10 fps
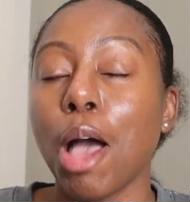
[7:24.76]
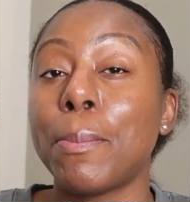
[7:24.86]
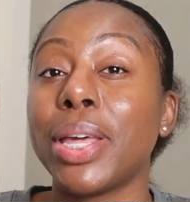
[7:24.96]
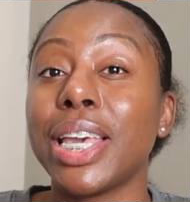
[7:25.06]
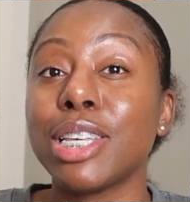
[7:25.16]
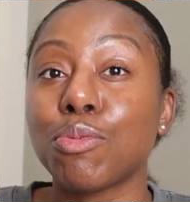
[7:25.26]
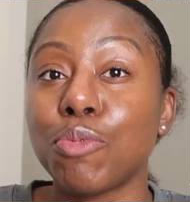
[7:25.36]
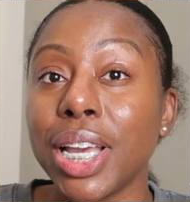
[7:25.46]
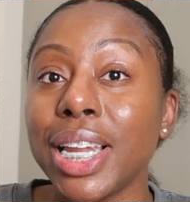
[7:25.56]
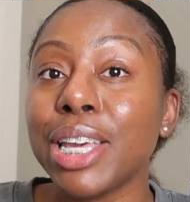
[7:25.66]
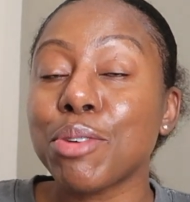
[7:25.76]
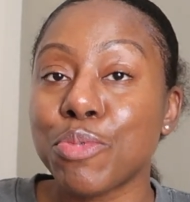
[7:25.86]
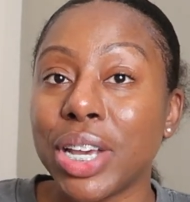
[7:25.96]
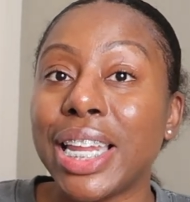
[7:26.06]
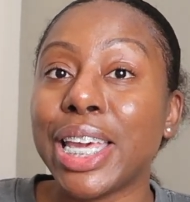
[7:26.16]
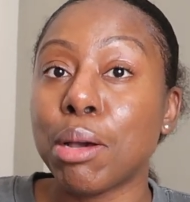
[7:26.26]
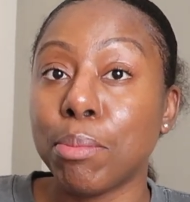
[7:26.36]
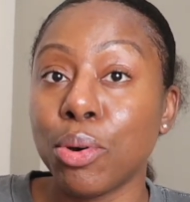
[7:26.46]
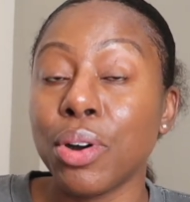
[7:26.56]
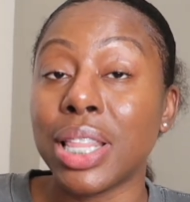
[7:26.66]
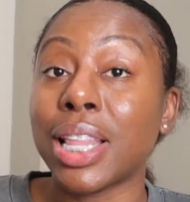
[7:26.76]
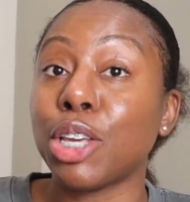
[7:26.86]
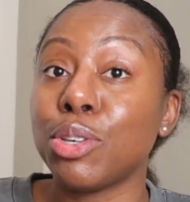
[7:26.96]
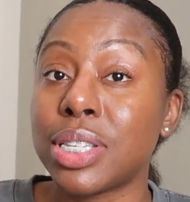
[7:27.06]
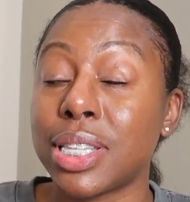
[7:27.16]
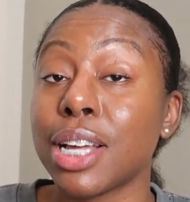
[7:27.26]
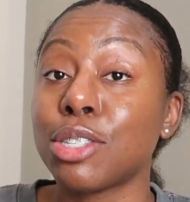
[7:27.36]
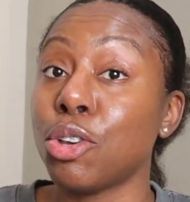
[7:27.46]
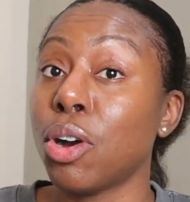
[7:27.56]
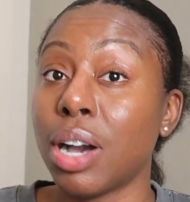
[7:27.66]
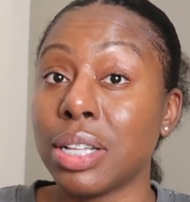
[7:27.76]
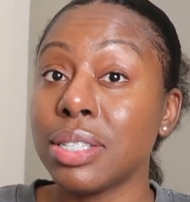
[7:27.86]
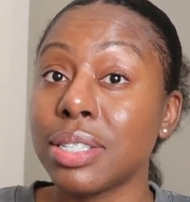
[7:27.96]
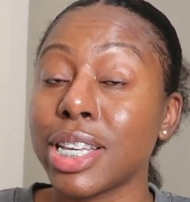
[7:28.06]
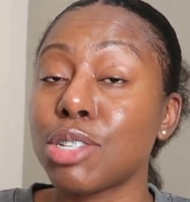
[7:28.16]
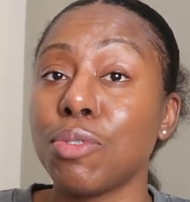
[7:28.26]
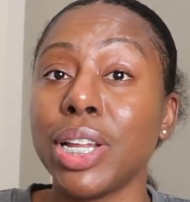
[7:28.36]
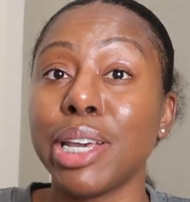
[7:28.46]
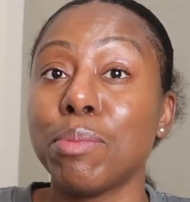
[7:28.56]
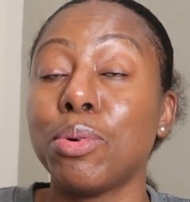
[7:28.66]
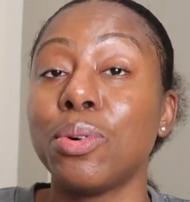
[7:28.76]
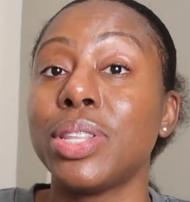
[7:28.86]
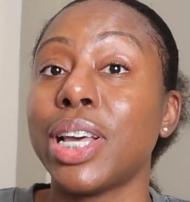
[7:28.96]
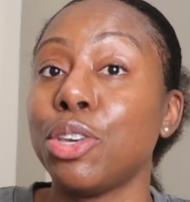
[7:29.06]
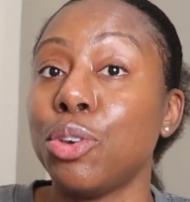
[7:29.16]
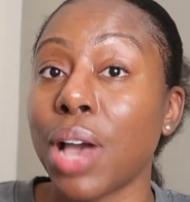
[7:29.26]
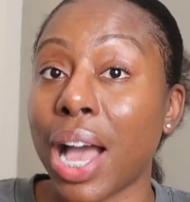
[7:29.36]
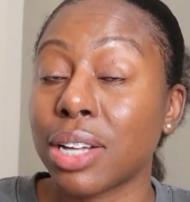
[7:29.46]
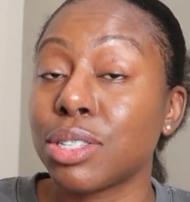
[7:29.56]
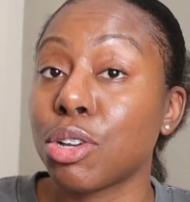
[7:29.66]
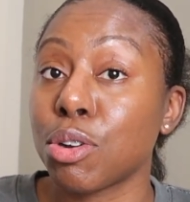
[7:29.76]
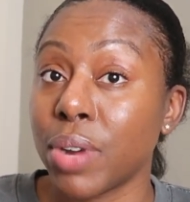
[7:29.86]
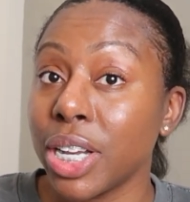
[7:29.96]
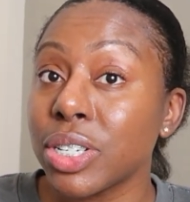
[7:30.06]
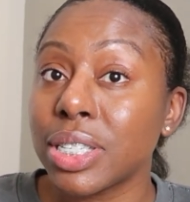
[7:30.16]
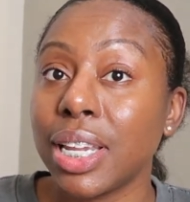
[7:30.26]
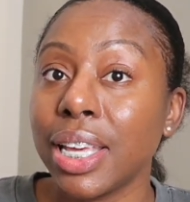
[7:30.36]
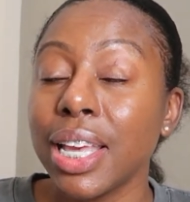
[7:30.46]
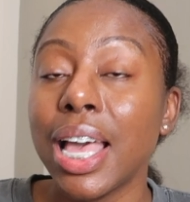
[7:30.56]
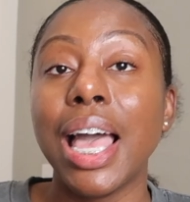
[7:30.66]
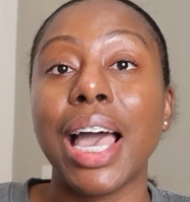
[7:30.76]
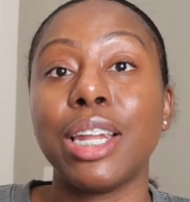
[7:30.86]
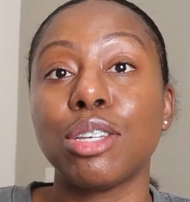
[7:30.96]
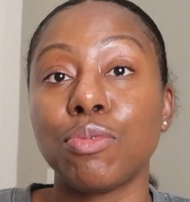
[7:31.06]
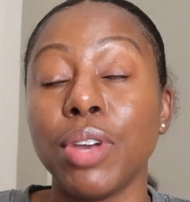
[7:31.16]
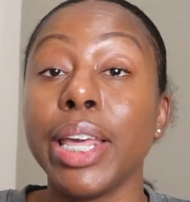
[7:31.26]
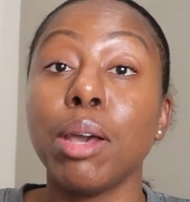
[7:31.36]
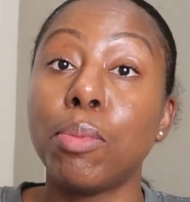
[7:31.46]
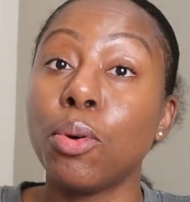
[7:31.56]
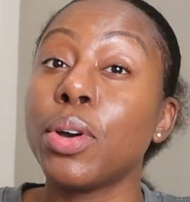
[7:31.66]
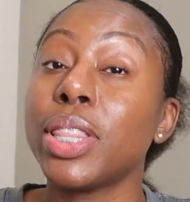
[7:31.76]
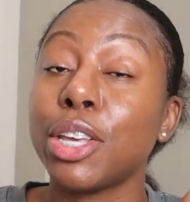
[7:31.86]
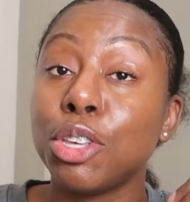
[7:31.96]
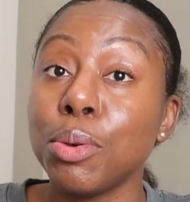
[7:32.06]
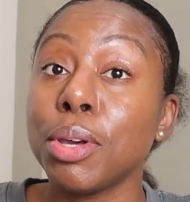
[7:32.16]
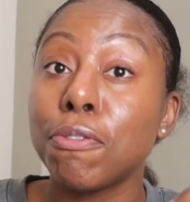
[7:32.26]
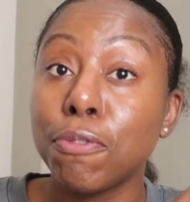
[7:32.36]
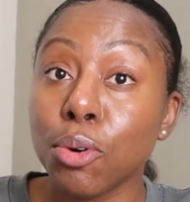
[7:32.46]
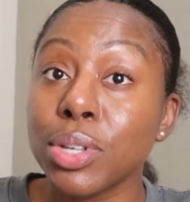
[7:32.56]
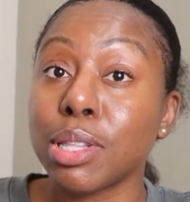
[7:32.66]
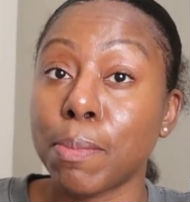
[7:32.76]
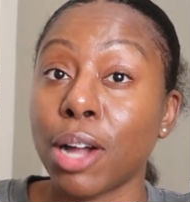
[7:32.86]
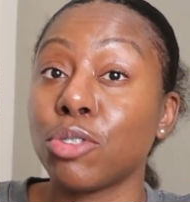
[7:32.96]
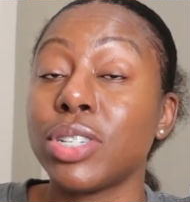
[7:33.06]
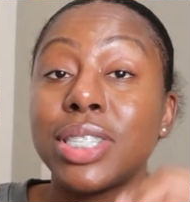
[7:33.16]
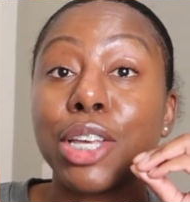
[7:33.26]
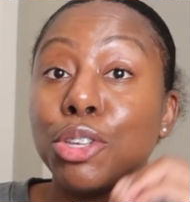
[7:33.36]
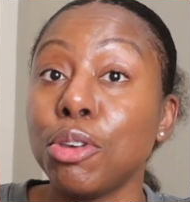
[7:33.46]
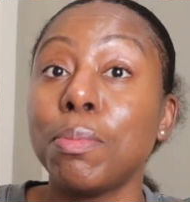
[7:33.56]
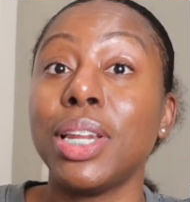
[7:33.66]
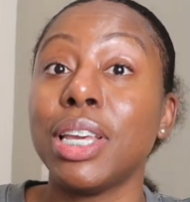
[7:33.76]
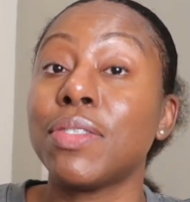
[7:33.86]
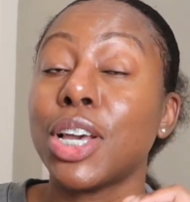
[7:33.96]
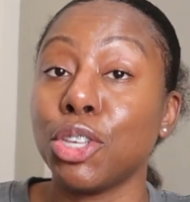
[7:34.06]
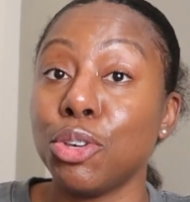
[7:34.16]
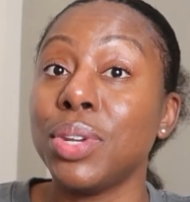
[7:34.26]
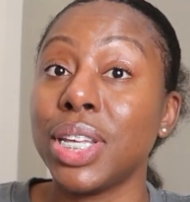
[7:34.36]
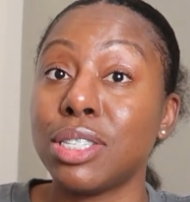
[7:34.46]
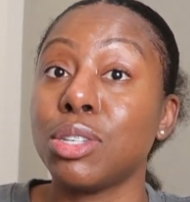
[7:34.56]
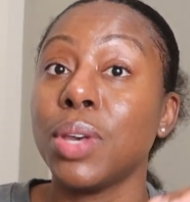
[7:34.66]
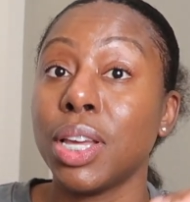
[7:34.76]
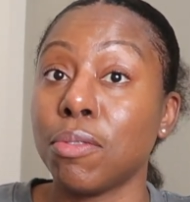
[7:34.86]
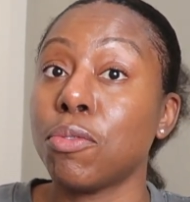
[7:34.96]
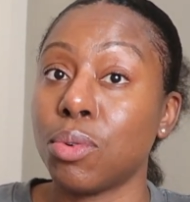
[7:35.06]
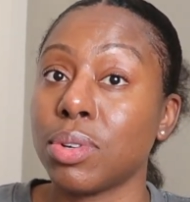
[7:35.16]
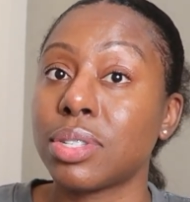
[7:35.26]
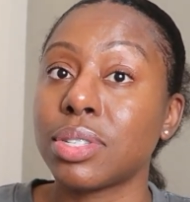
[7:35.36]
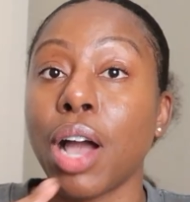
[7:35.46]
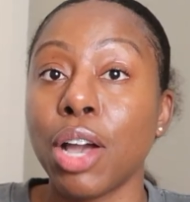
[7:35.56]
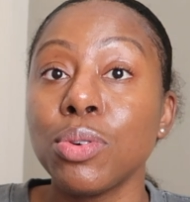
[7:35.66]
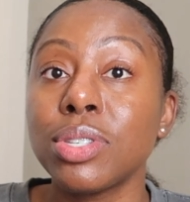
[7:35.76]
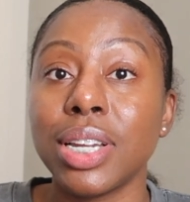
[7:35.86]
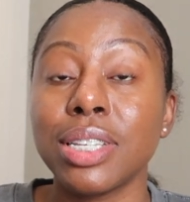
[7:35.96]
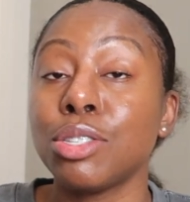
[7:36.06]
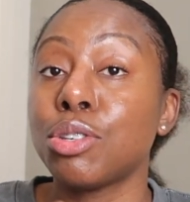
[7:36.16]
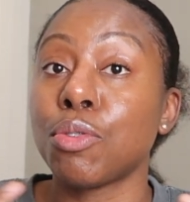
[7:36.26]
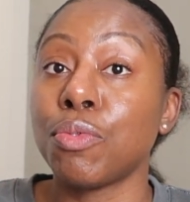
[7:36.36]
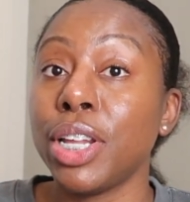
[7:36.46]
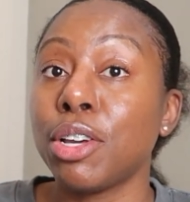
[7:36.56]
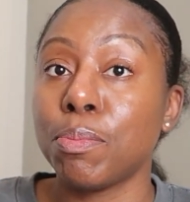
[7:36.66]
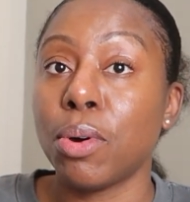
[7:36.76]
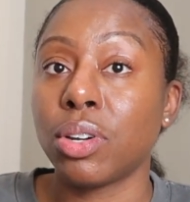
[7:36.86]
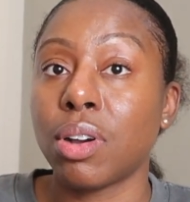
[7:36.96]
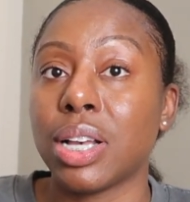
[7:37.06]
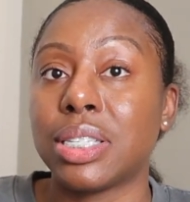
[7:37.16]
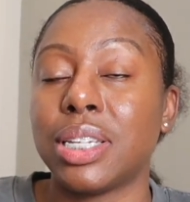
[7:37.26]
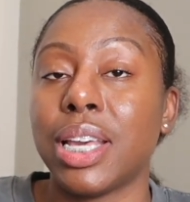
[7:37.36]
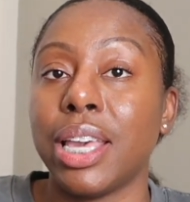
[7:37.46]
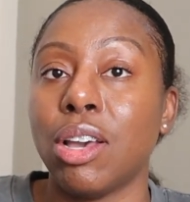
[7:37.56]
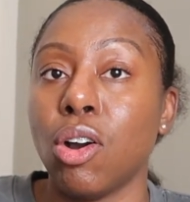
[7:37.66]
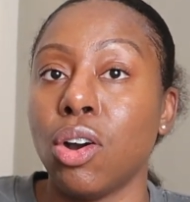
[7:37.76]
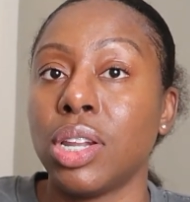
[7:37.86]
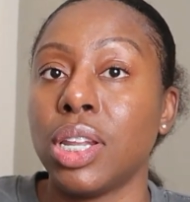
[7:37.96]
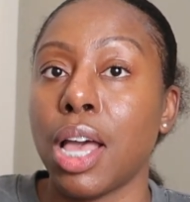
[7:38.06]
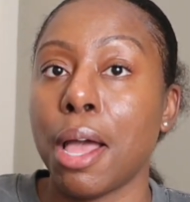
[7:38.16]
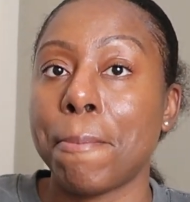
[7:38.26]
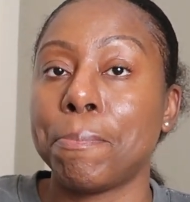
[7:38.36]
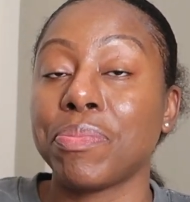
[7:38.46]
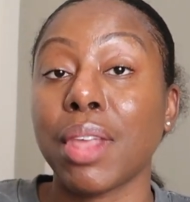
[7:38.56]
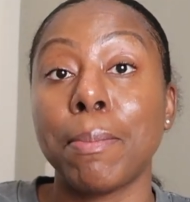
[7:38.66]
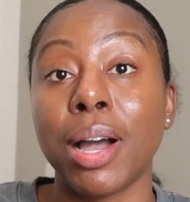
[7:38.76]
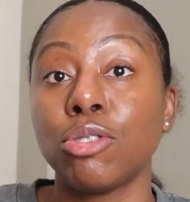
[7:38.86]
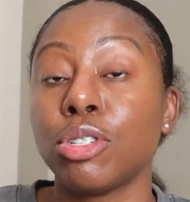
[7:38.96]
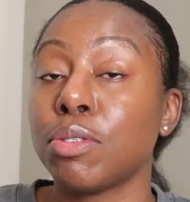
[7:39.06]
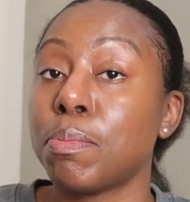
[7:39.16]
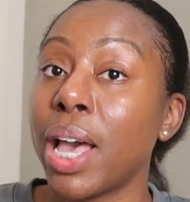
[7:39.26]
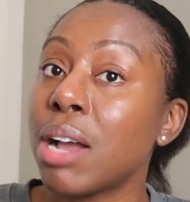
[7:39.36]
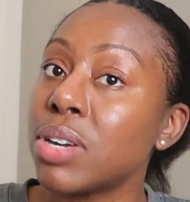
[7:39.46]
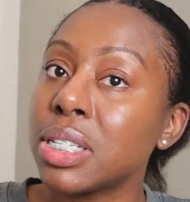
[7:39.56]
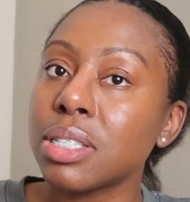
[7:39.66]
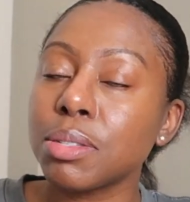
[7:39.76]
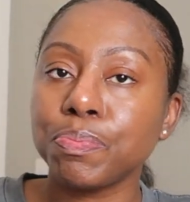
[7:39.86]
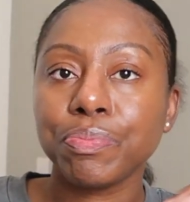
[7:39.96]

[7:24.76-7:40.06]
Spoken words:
But it is really, really important that you stick to your guns. It's really important that you act courageously. And it's really important that you enforce the boundaries that you believe that you need to enforce. I also listened to a really good podcast today on boundaries with parents.